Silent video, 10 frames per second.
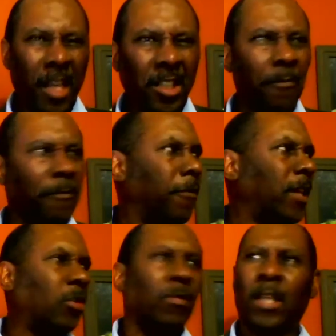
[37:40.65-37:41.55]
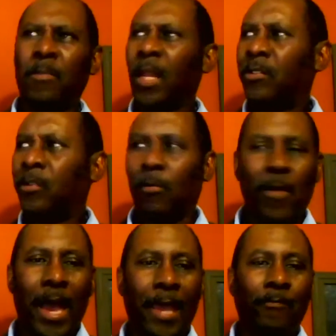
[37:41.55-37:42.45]
There's some free tools. I'm not
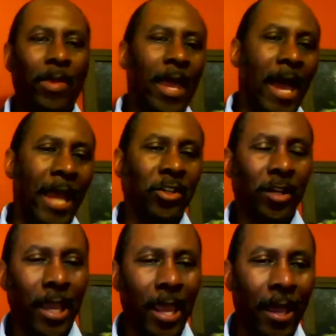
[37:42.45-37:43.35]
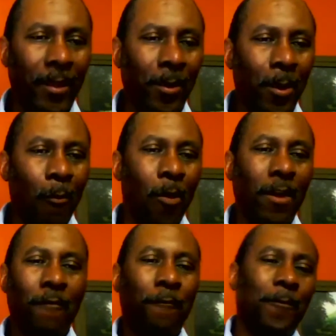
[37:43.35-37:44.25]
sure.
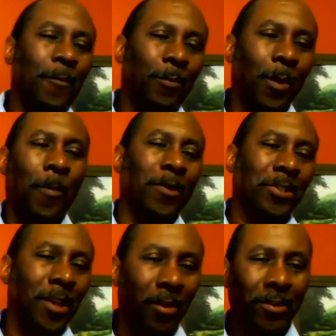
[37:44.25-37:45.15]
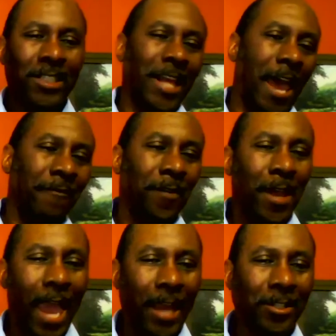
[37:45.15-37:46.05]
One of the person on our staff
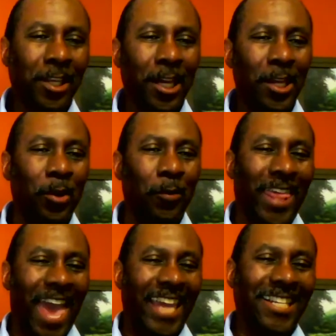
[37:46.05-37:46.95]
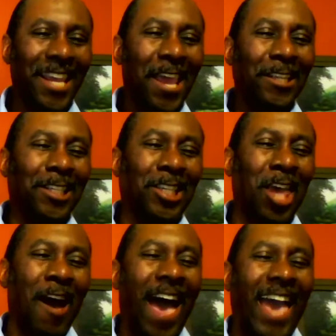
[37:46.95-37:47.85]
actually do that.
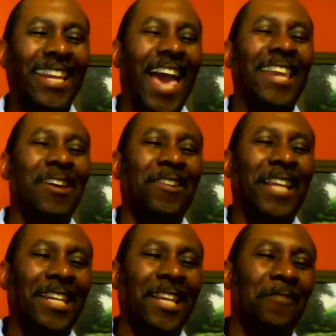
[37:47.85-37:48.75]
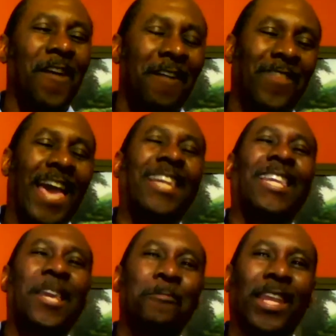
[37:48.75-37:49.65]
So I don't get involved
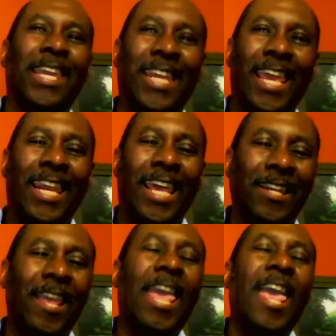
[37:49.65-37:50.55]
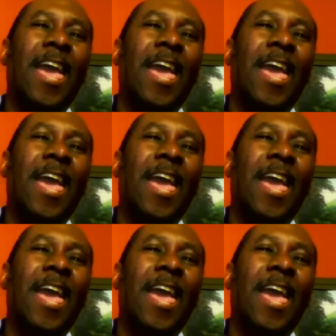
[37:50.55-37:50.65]
that deeply in it.